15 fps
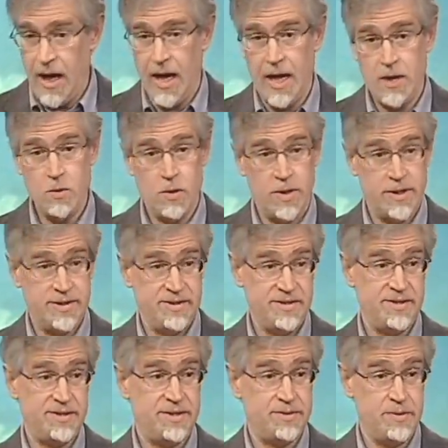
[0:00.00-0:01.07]
I
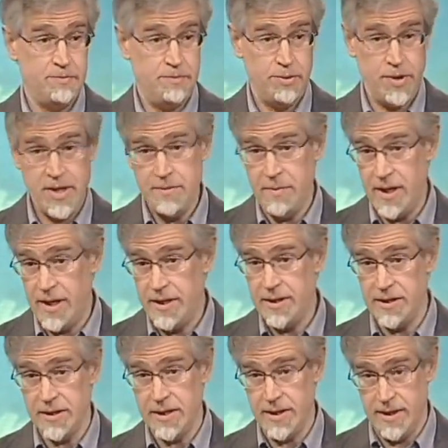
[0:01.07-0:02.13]
was
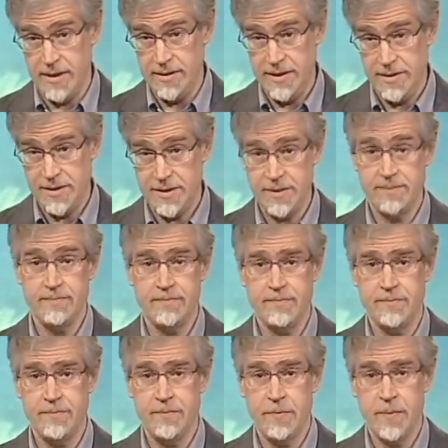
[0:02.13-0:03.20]
pre-med in college,
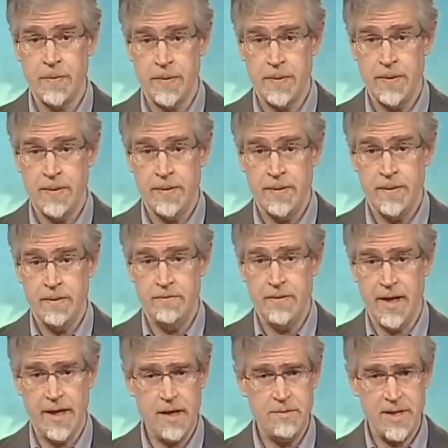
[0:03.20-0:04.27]

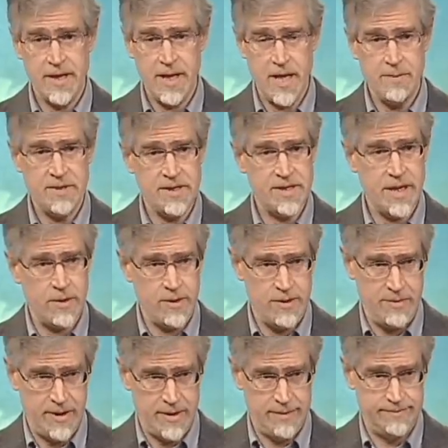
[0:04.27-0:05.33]
and then I became a
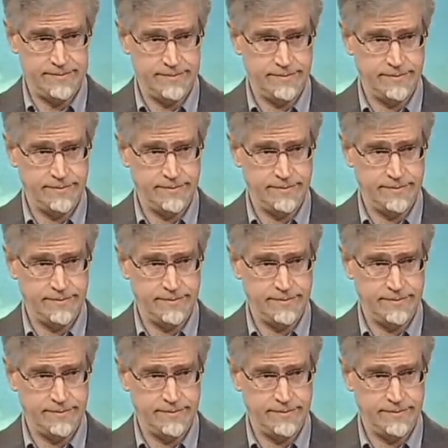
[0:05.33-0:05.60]
dairyman,